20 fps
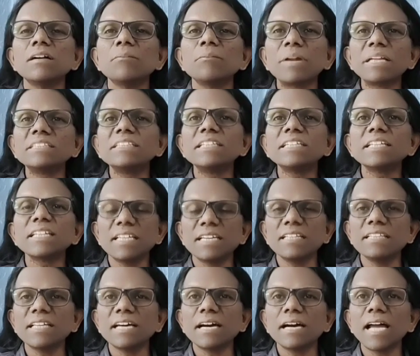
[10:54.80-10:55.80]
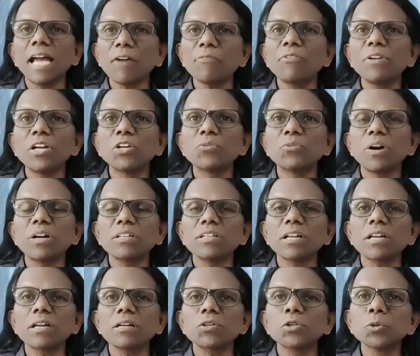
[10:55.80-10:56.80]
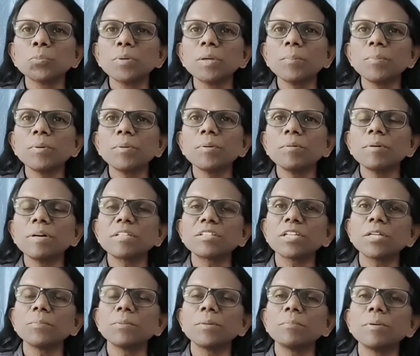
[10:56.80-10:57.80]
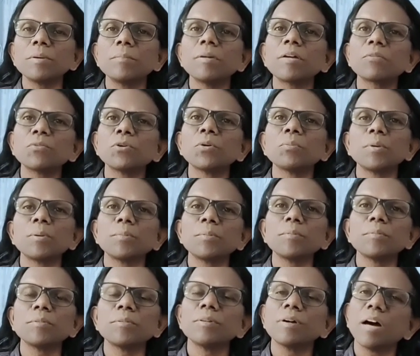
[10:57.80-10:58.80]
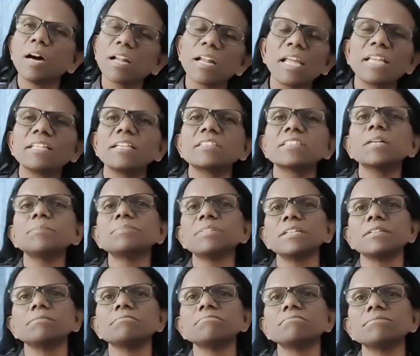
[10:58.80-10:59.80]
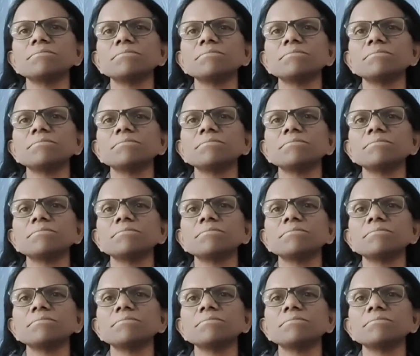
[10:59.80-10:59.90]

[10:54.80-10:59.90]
present in the effluent water, 2 ppm or 3 ppm or 4 ppm or like that, something,